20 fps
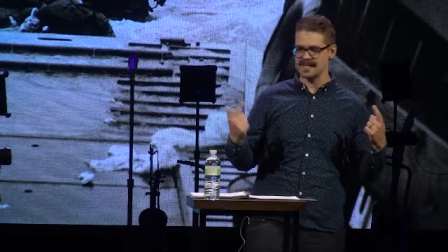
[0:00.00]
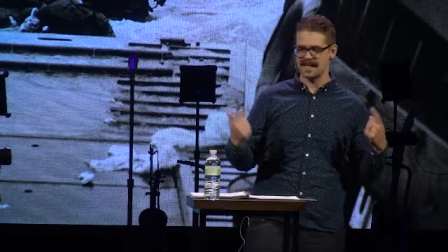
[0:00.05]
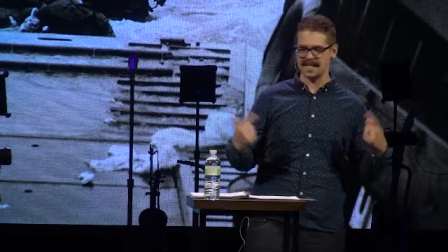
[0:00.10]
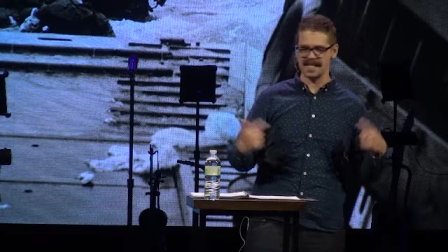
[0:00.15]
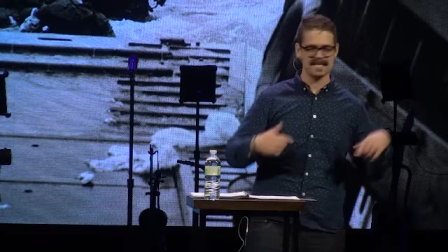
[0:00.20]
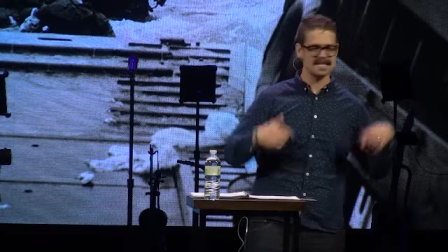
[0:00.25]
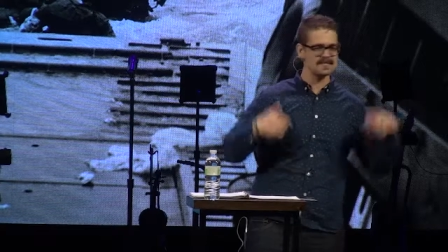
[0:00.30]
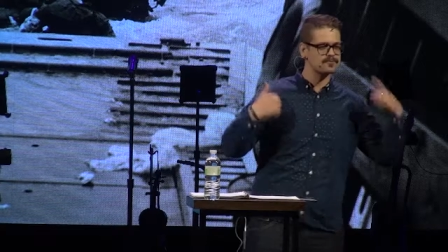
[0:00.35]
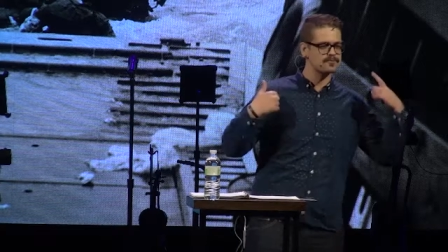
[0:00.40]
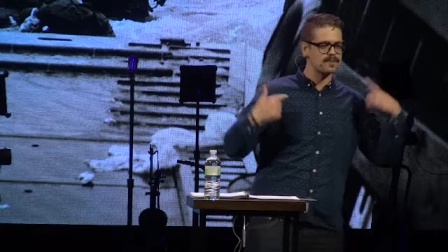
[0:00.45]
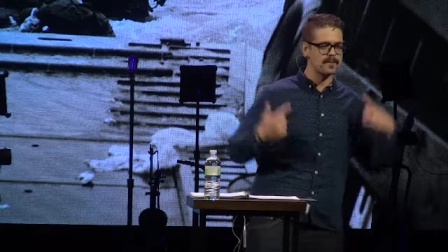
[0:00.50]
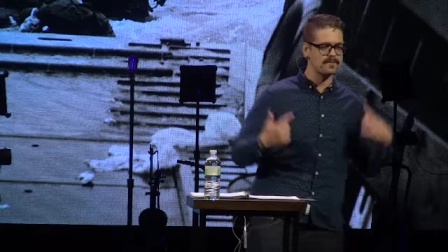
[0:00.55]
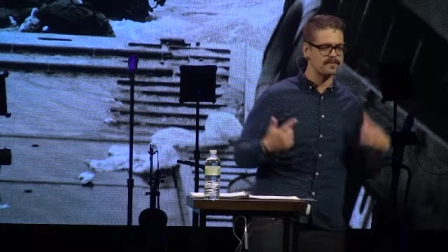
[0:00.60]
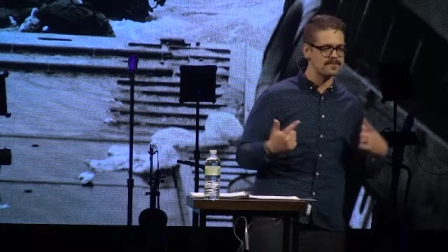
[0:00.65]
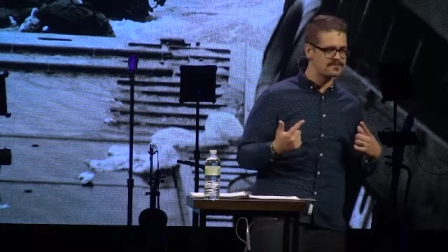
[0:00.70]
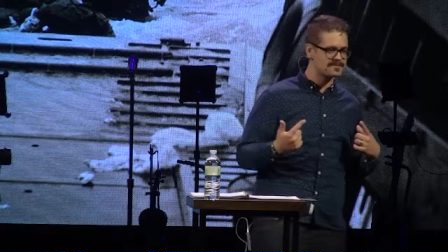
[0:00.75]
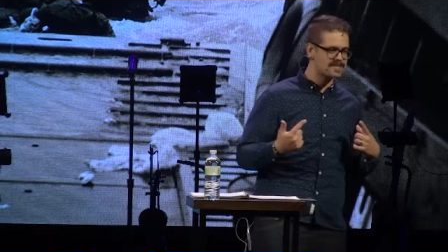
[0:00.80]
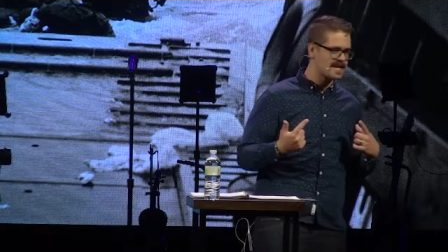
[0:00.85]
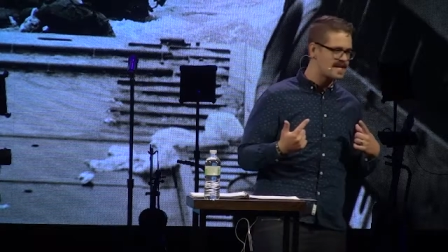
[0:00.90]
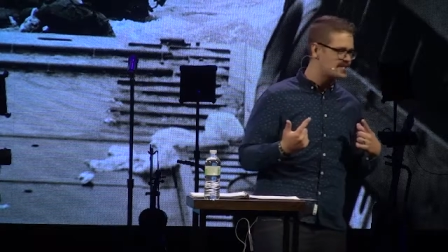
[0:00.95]
on his
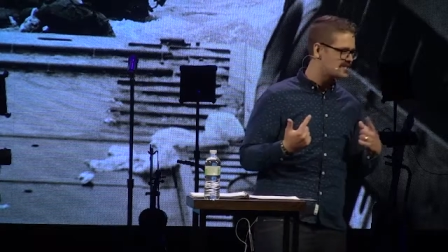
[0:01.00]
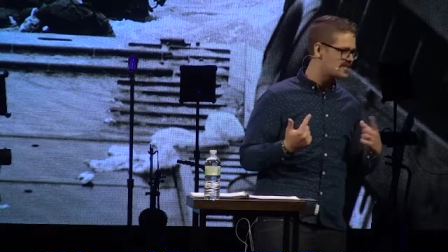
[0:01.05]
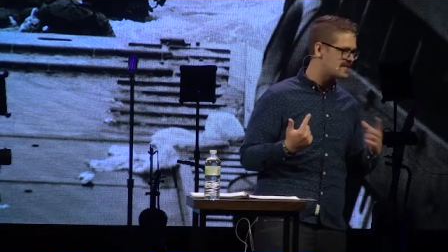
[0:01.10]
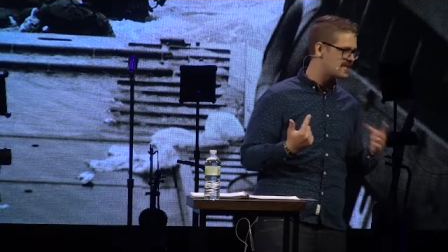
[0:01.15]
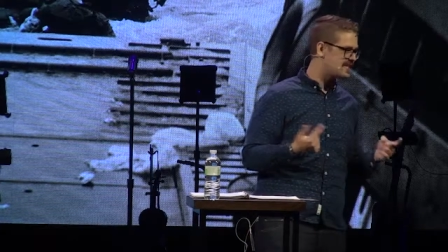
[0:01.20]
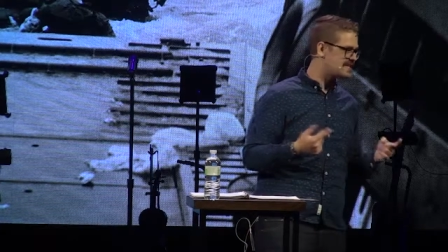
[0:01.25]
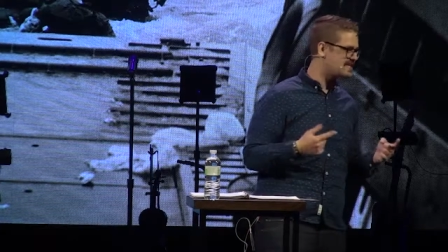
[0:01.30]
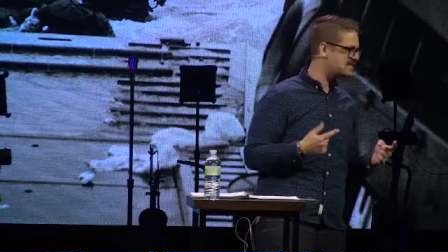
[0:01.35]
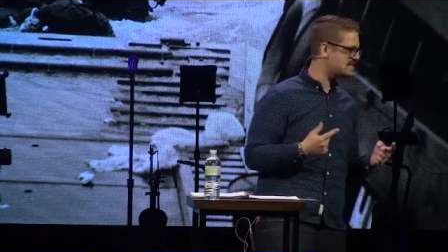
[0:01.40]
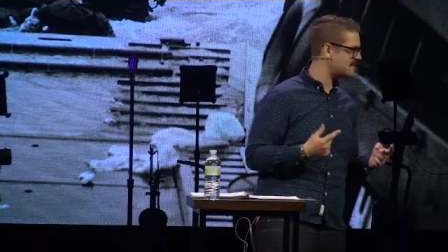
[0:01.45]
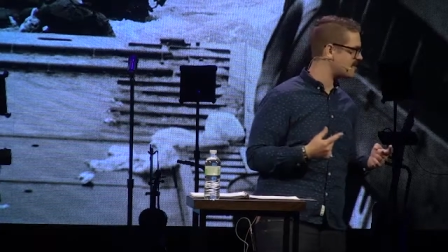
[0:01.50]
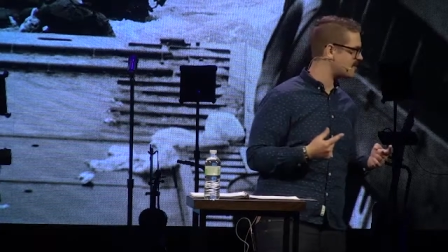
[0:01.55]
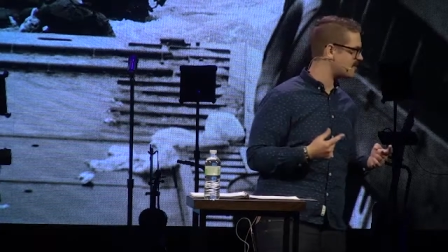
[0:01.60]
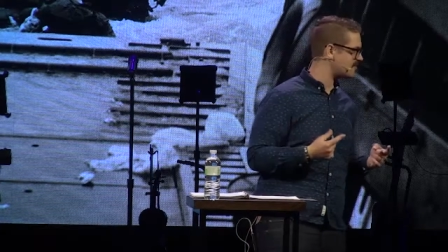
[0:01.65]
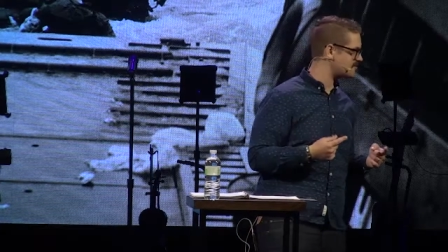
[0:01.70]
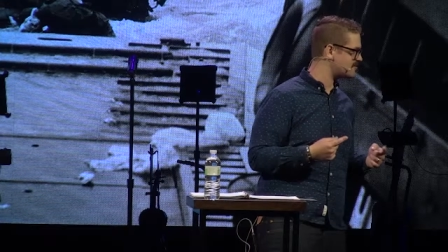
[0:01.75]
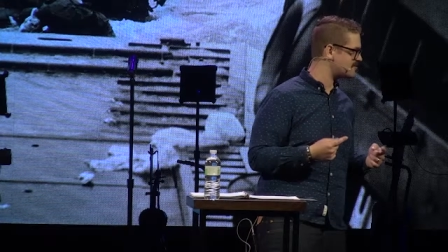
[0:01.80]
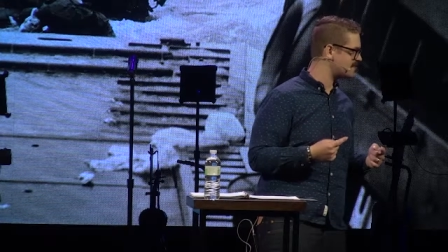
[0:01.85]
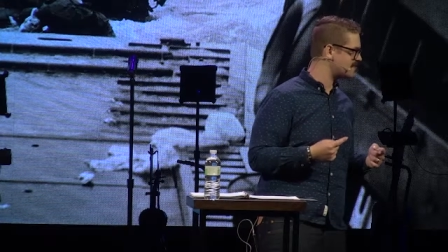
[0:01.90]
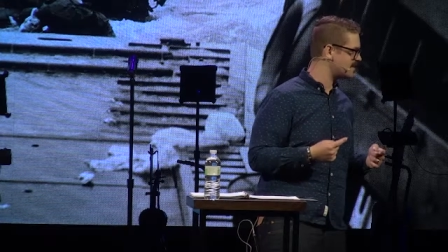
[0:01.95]
reputation and his
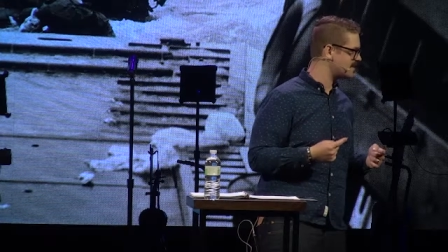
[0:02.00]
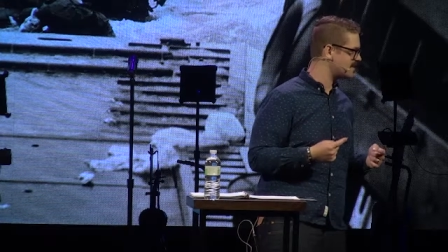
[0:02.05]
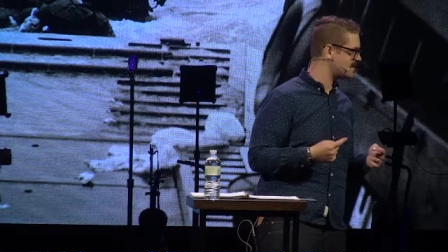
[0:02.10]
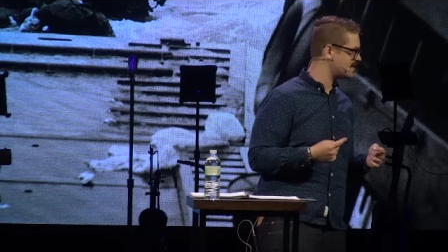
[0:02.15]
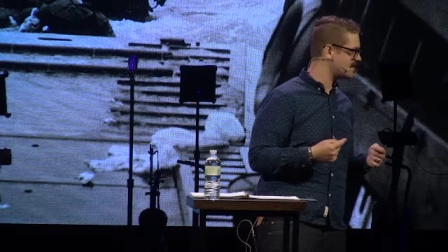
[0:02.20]
character,